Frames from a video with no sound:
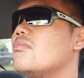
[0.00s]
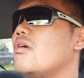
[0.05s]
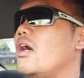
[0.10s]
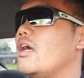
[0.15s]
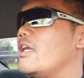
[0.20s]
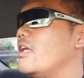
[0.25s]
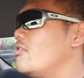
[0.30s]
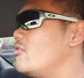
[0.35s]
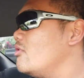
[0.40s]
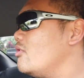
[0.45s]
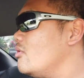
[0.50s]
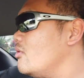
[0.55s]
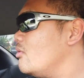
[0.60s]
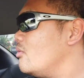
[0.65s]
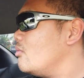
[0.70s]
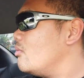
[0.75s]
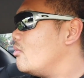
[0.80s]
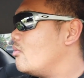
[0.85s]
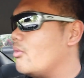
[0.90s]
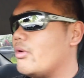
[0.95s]
I get to,
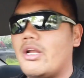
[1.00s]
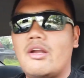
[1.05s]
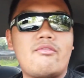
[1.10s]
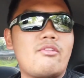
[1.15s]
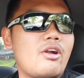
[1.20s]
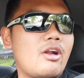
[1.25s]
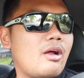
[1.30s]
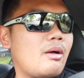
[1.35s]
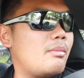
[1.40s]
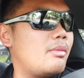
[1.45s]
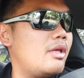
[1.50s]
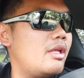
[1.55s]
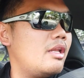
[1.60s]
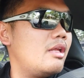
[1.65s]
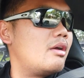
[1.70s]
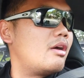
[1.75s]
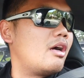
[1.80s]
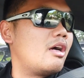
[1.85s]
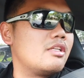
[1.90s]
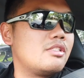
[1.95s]
whenever
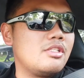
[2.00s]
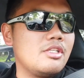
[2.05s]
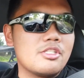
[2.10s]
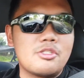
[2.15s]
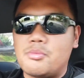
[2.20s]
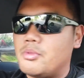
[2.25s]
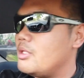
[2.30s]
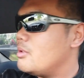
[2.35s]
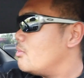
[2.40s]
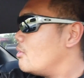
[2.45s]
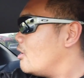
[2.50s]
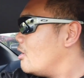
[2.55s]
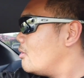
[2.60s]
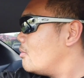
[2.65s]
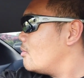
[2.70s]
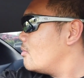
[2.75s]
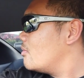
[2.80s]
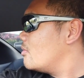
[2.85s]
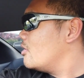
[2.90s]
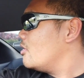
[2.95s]
I see a speed
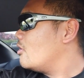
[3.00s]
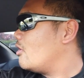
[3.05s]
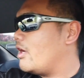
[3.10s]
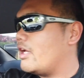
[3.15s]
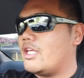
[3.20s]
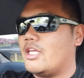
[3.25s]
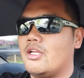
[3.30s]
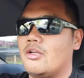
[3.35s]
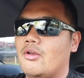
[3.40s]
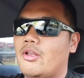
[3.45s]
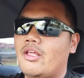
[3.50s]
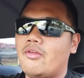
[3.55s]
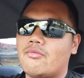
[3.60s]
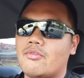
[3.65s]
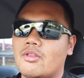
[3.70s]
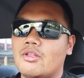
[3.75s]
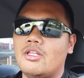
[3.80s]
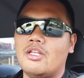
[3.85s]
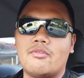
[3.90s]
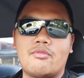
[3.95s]
bump, you know, I can
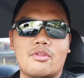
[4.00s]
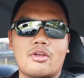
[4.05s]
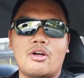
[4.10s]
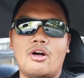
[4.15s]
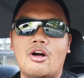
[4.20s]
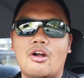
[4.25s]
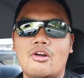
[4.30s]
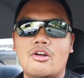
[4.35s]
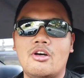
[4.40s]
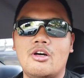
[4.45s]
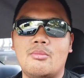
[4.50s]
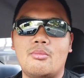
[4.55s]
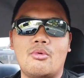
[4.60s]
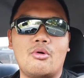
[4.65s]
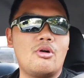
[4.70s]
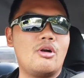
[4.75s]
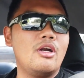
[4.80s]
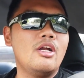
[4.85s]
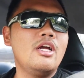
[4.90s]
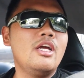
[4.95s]
lift the car up,
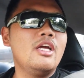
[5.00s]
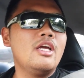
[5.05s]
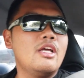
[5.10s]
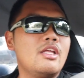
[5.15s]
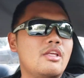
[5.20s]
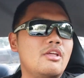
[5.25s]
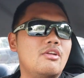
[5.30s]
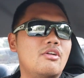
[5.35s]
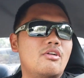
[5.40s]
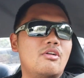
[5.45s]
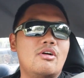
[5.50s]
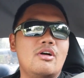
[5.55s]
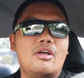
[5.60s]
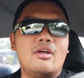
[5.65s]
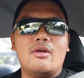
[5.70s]
or, you know,